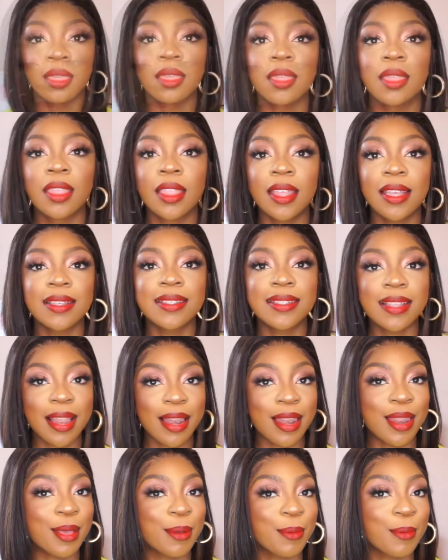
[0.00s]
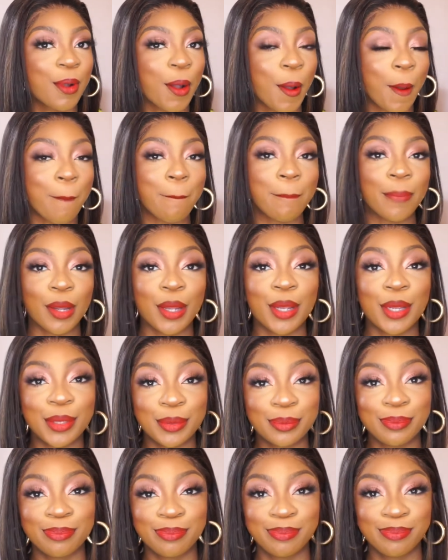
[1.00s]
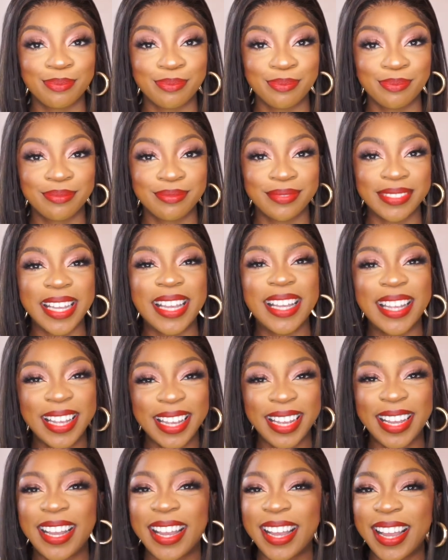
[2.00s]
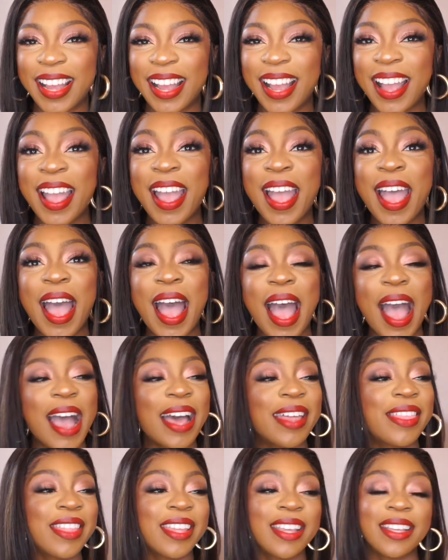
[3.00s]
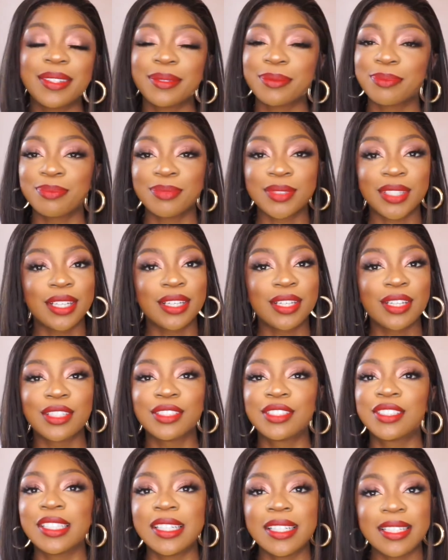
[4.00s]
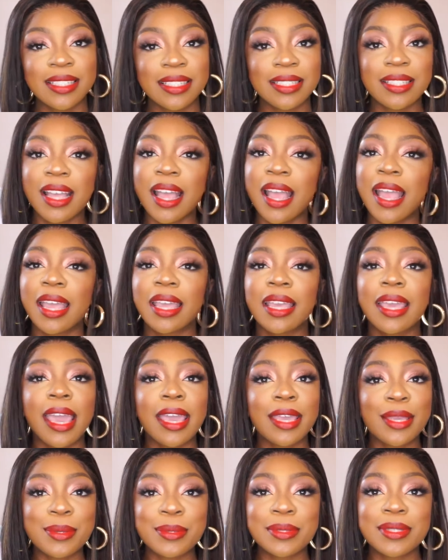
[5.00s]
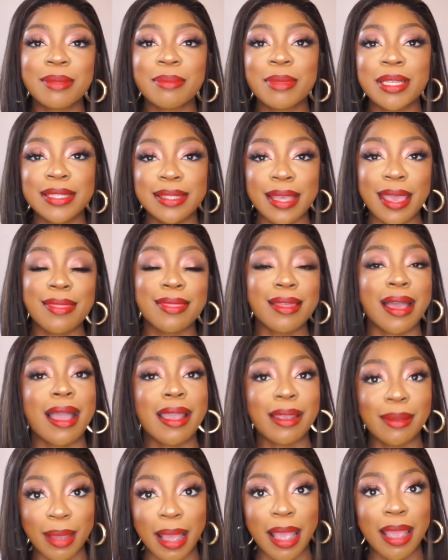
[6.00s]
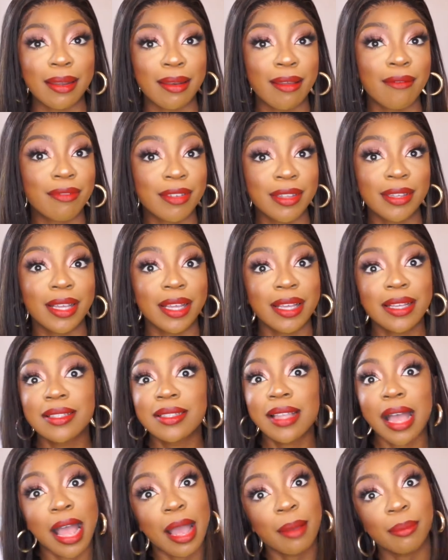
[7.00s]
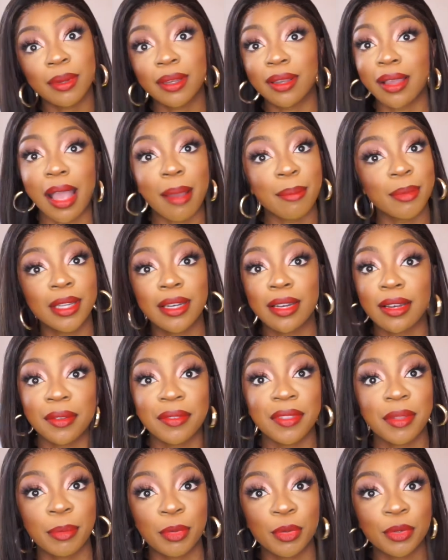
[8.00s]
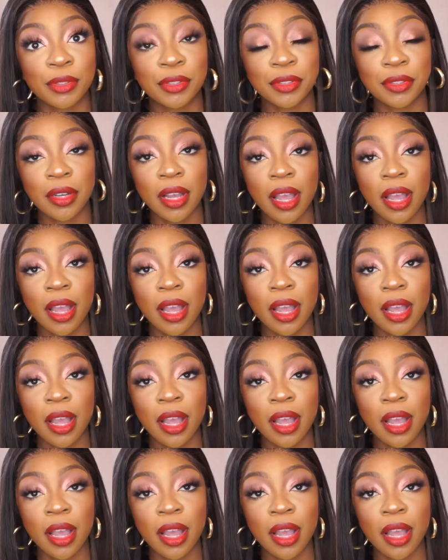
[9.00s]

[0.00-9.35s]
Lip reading: This lip combo, I think, just get used to me saying that I love it, because I'm gonna love them all.